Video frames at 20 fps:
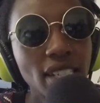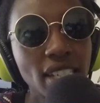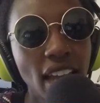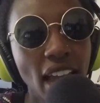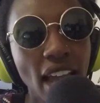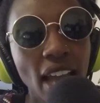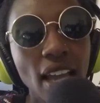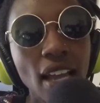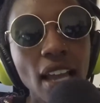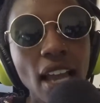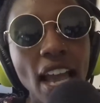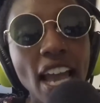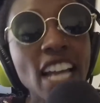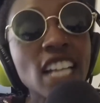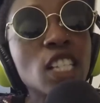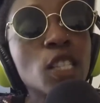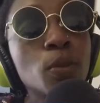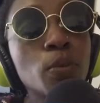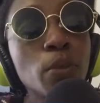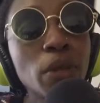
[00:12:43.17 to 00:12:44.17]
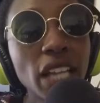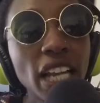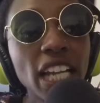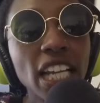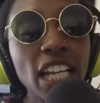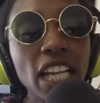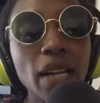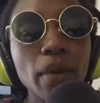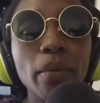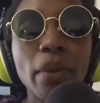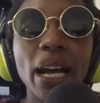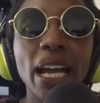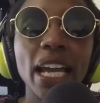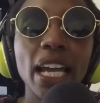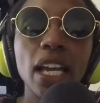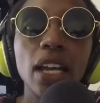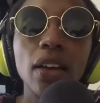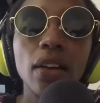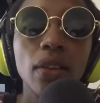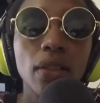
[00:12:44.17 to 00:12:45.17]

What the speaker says: day, explaining my